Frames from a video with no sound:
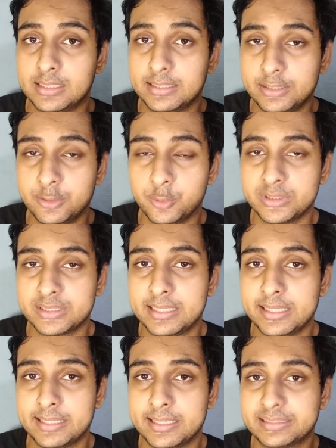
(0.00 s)
You'll do the
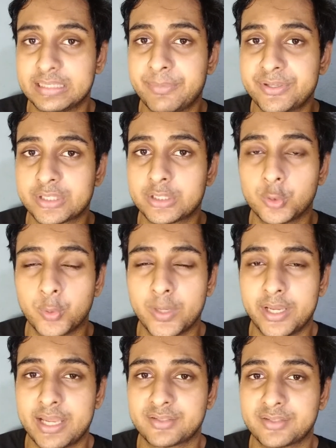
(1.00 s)
clinical examination, do
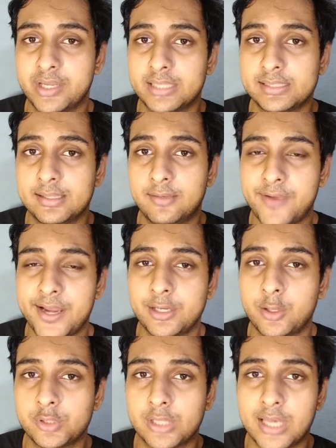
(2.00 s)
an x-ray, they'll find
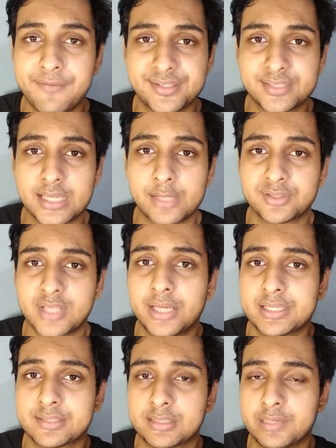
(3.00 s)
out you're having
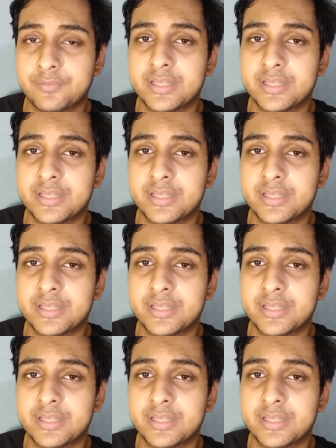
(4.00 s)
sinusitis.